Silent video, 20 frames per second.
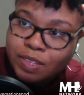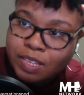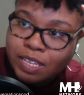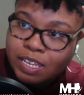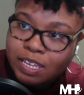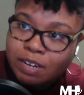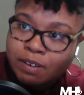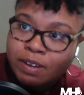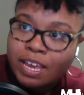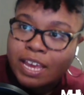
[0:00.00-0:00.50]

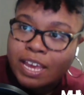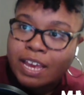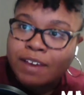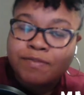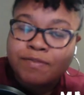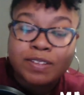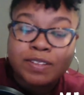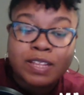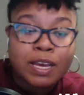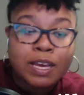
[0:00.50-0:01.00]
okay, I
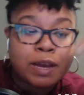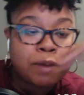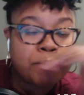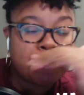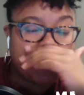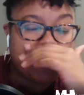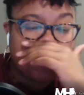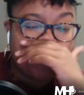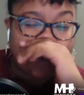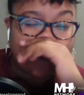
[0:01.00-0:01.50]
feel like I'm
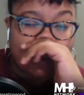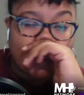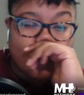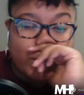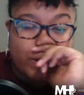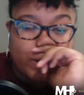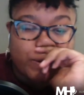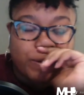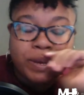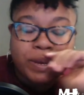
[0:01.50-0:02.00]
in a
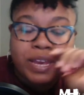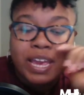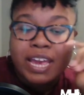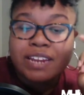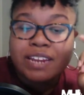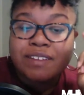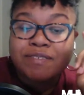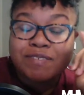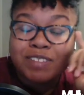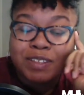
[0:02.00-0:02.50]
rut
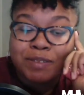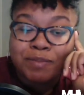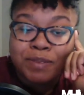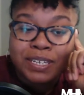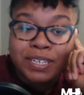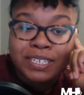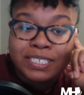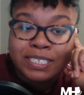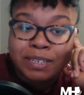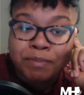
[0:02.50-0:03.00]
creatively
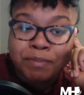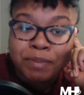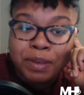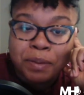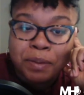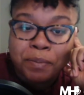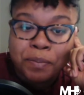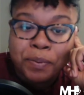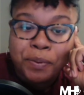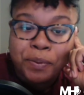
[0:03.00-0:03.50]
because I'm
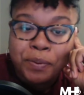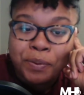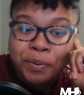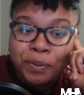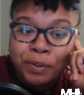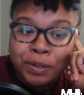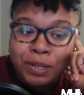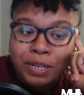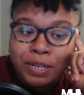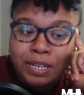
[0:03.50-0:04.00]
being
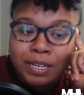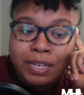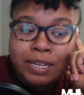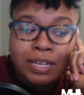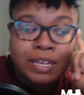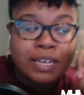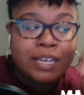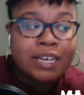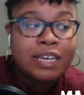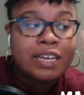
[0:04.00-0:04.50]
pulled in
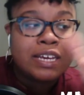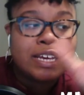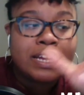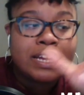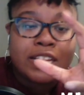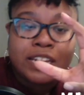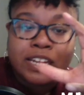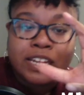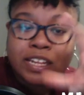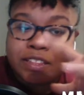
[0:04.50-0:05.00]

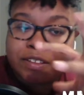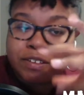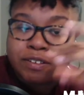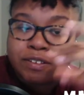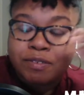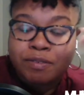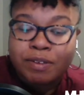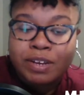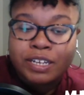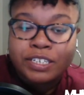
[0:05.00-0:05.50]
another
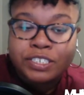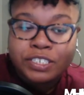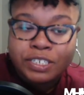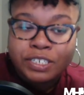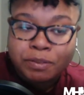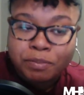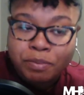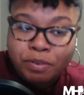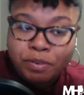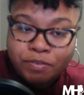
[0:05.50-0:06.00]

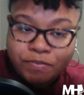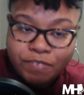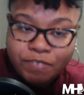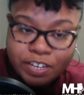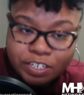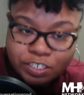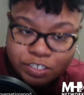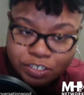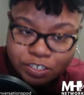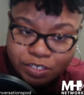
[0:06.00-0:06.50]
direction
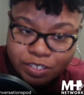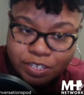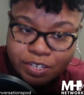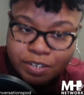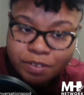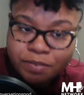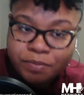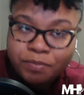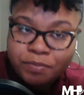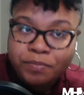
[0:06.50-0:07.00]

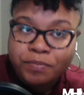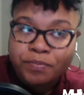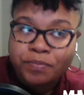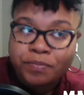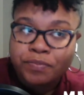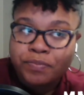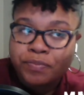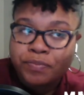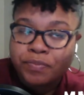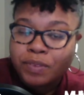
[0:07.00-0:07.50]
professionally.
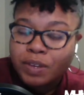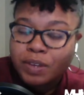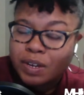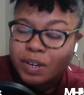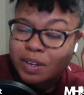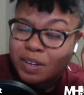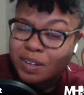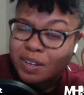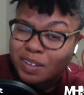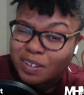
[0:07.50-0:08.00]

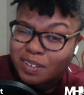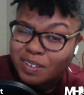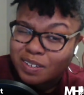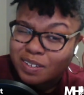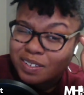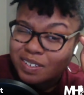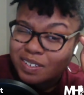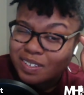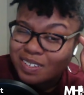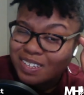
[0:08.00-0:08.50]
Uh,
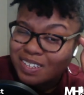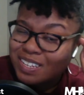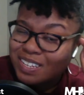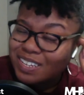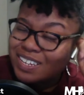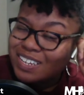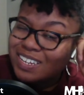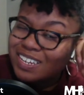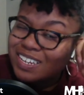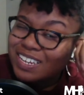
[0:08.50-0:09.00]

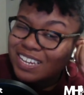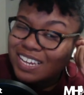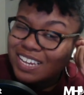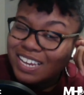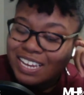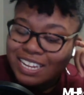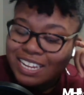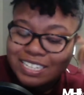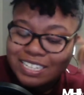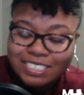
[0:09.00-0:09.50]

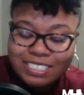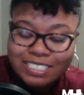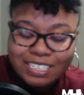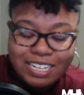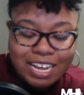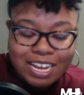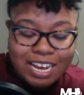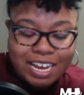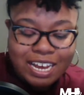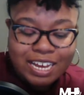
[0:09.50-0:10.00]
and it's
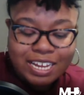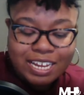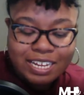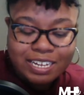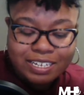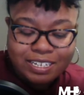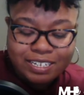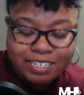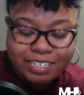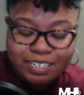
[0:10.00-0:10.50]

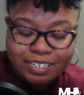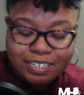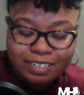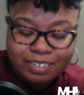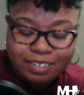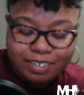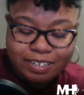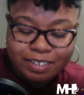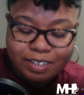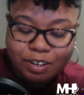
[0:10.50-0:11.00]
not
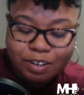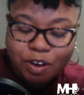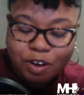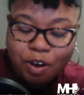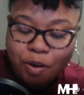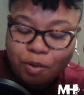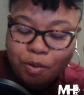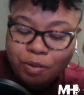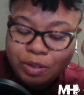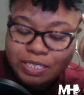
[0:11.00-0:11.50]

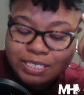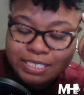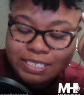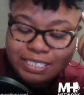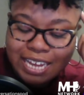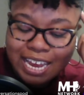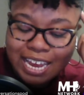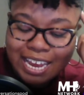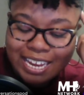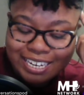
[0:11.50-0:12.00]

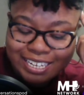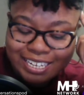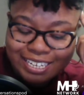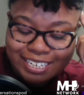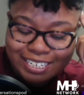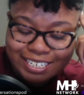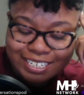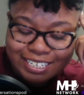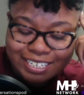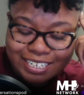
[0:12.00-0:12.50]

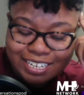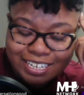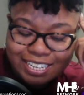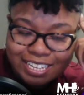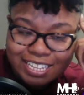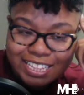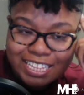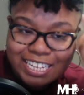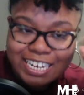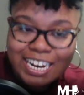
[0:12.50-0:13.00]
coinciding,
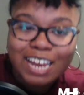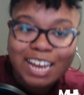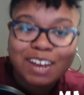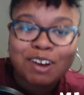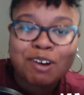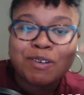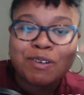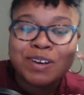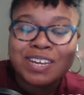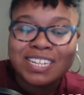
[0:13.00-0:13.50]
they're not
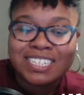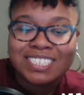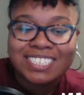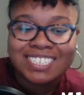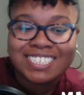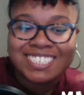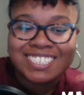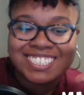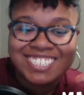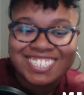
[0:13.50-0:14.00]

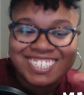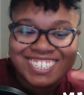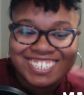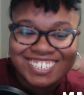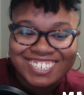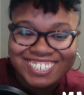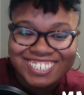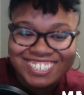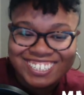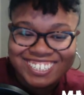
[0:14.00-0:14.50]

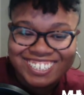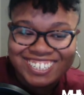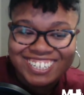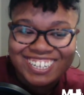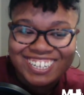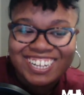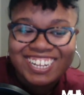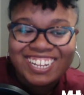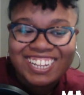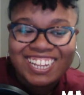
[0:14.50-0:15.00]
coexisting
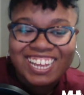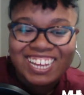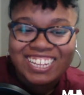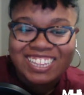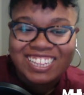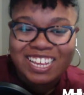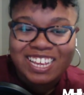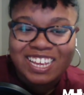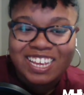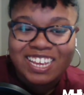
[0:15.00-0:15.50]
like
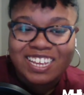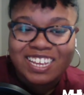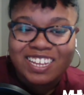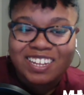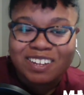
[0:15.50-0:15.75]
I